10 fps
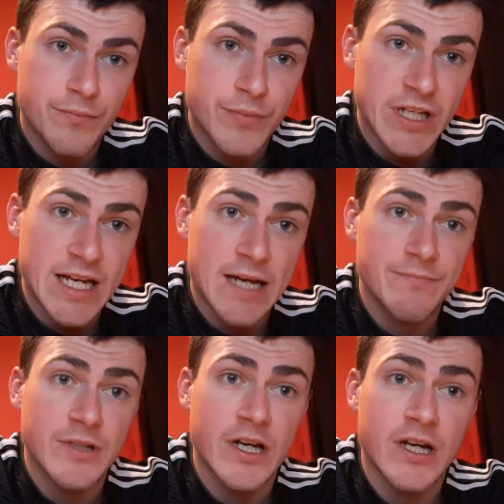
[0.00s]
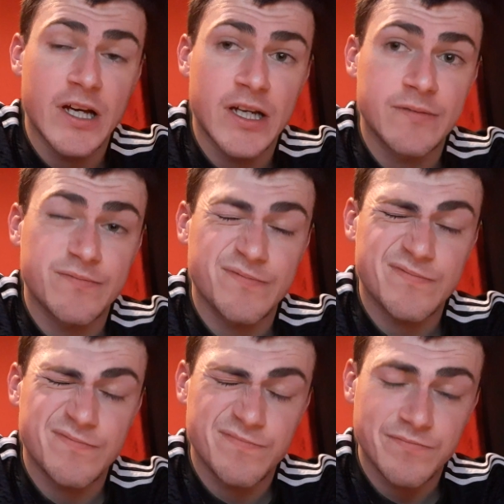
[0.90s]
But, yeah,
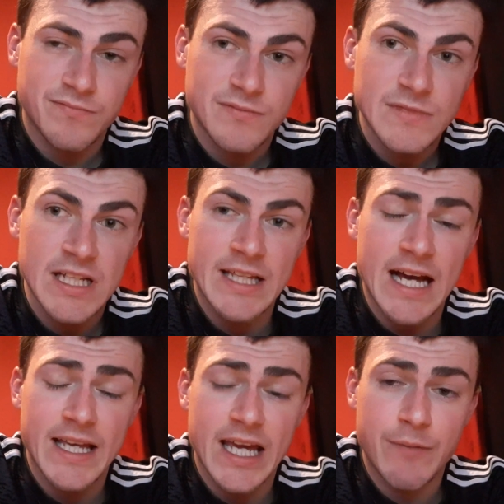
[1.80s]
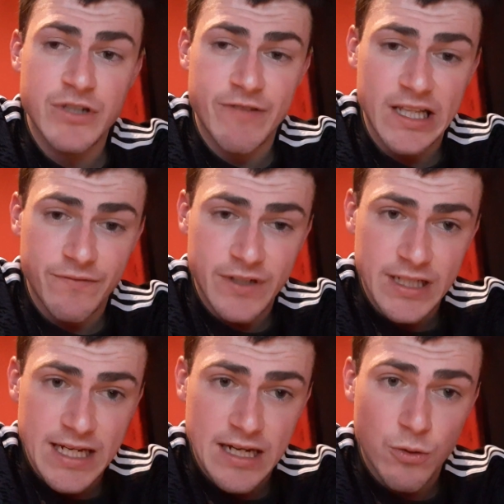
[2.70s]
that game's irrelevant
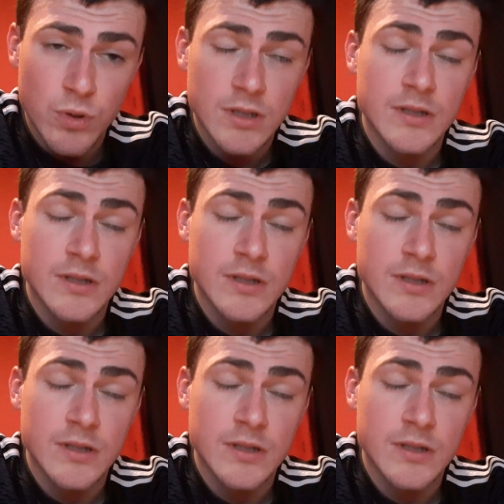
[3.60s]
now.